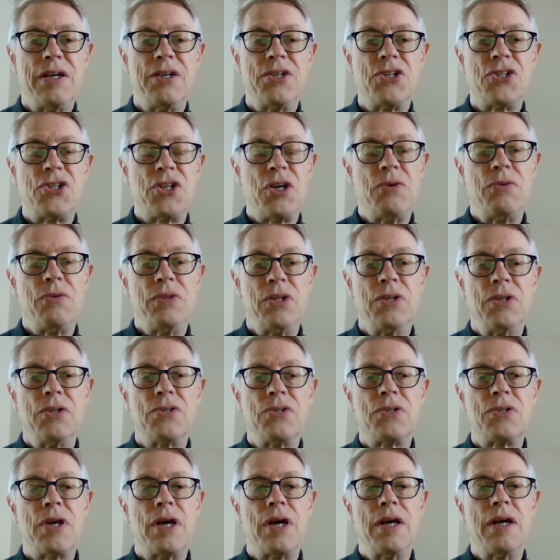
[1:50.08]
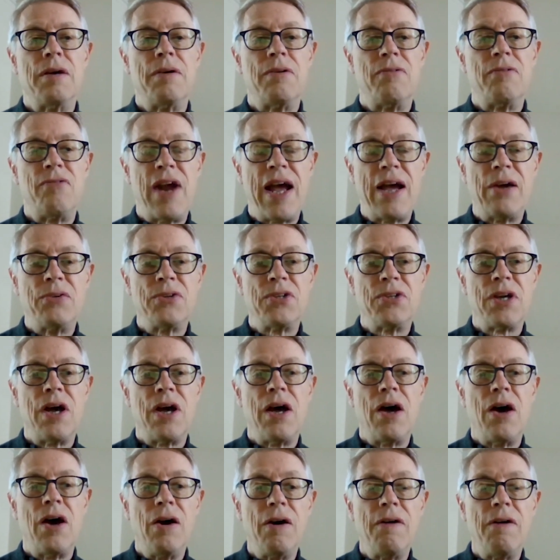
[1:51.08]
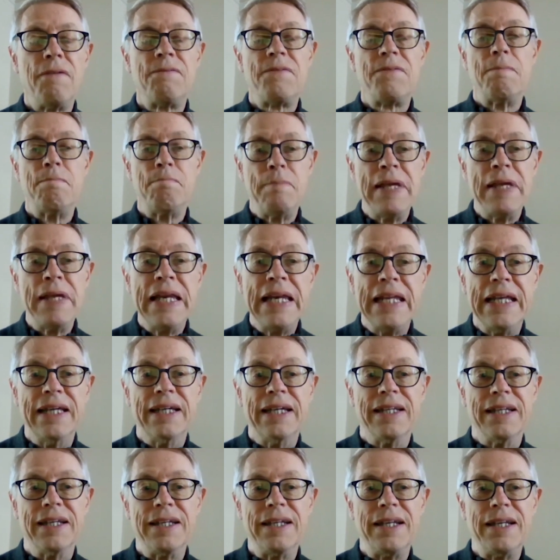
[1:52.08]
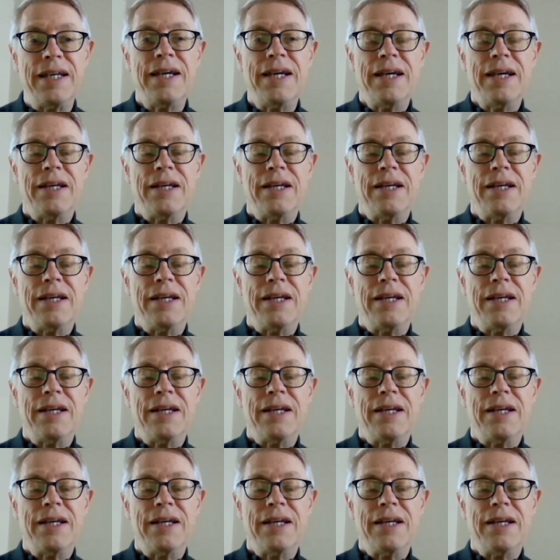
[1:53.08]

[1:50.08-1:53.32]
shown that around 500,000,